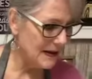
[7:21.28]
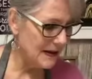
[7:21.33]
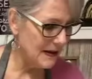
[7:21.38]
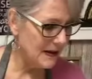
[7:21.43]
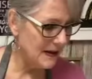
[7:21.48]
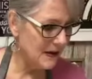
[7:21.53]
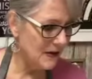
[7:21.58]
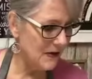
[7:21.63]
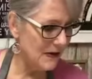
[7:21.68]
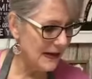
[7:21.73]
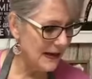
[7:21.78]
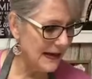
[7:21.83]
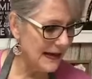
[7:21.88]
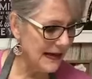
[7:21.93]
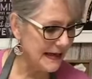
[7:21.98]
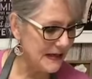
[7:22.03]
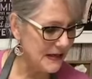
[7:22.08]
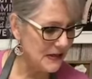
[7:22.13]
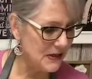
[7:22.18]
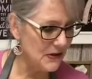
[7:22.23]
You know, I
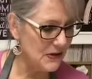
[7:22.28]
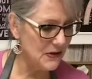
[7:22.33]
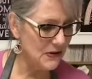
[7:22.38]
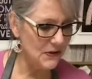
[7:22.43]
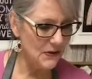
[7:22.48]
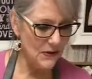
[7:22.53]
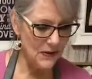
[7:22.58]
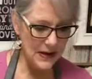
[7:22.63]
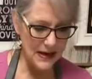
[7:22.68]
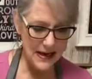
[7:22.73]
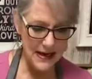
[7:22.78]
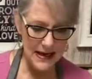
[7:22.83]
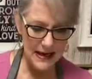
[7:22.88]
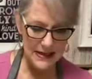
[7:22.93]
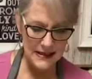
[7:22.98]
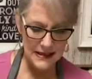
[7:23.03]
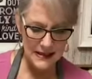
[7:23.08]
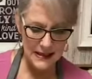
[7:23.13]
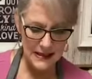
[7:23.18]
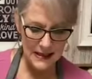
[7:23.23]
like to do
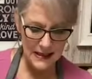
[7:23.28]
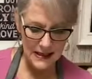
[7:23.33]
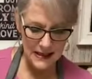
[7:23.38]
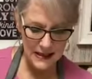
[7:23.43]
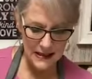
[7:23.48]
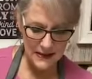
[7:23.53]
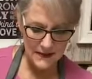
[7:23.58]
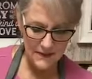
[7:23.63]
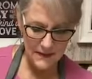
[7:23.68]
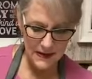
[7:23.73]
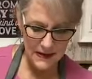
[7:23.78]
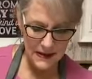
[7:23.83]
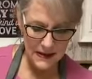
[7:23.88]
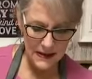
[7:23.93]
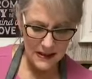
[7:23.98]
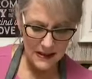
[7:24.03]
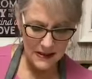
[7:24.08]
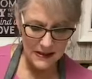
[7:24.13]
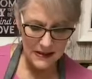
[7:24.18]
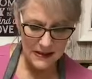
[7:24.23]
that to kind of
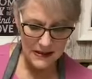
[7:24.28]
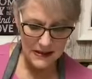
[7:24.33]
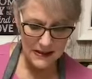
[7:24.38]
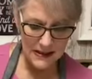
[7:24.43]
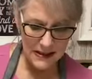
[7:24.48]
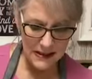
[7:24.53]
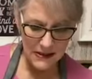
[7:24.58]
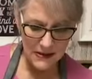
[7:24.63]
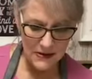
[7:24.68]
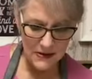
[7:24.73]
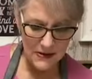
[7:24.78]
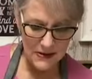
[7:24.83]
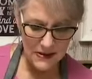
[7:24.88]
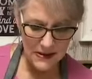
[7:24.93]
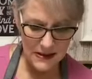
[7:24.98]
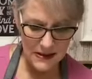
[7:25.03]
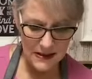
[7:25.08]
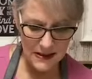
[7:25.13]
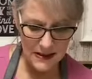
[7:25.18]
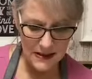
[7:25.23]
just get
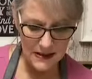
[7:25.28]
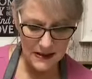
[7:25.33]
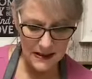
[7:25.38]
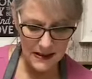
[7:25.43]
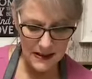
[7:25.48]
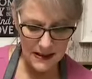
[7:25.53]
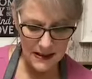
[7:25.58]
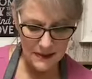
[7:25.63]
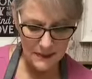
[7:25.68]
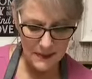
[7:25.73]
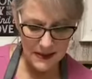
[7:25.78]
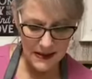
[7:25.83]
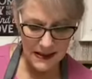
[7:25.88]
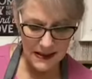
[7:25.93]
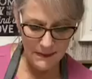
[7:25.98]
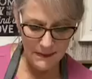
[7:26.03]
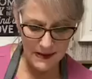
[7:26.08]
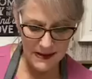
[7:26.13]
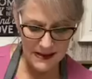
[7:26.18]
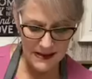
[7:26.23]
those, any
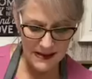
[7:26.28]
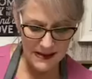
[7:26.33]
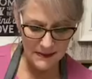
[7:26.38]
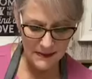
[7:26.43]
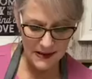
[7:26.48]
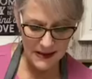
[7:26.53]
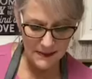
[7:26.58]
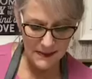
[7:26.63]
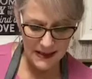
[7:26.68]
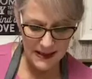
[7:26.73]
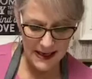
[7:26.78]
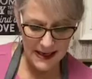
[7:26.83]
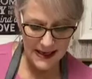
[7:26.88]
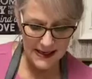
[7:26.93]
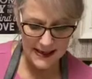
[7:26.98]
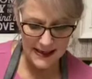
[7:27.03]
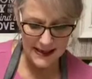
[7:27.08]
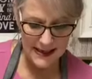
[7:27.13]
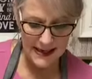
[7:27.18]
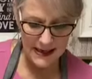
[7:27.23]
pigments that might be
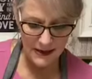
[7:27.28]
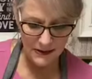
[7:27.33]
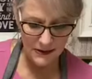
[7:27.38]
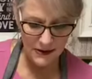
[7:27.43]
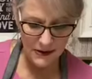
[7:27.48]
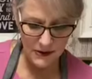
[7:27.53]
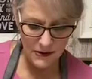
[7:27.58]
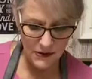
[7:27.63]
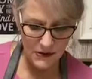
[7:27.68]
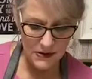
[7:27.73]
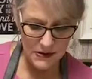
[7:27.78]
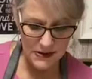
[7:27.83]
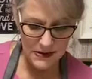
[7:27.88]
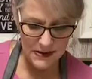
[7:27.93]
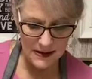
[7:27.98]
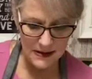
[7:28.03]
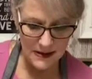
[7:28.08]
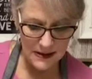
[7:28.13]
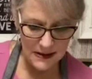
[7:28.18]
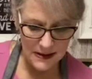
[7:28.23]
hanging out loose,
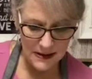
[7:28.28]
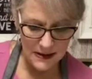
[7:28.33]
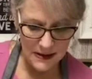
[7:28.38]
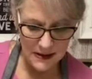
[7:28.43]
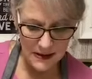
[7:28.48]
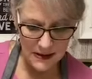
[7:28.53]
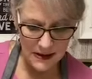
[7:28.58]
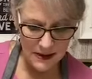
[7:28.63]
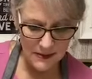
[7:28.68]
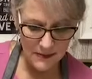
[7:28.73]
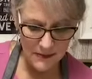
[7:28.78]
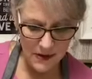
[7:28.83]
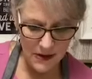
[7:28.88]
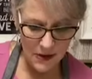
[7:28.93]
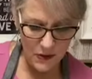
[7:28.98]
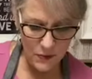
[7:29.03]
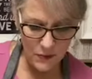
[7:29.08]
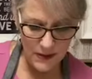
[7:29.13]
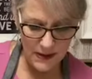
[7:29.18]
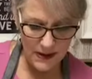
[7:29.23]
get them
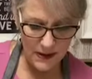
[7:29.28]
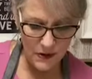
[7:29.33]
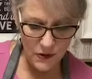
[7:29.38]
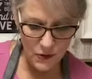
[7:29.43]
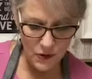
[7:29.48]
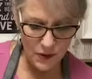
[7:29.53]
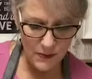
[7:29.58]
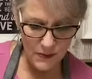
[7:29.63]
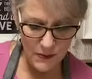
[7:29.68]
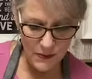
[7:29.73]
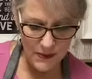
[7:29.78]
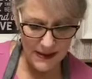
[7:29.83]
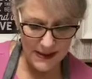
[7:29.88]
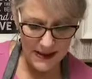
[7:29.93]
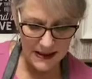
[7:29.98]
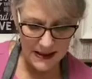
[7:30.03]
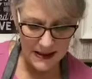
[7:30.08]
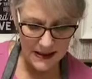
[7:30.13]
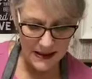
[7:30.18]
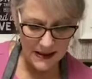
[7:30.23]
all
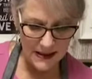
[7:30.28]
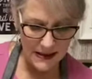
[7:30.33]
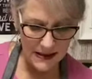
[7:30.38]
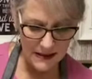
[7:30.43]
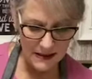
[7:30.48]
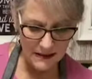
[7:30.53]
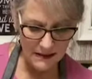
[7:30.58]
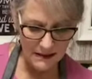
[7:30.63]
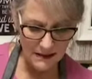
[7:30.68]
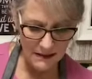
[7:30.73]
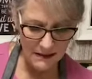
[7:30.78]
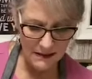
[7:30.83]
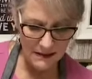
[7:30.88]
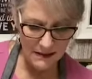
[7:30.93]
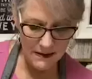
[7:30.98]
reincorporated in there.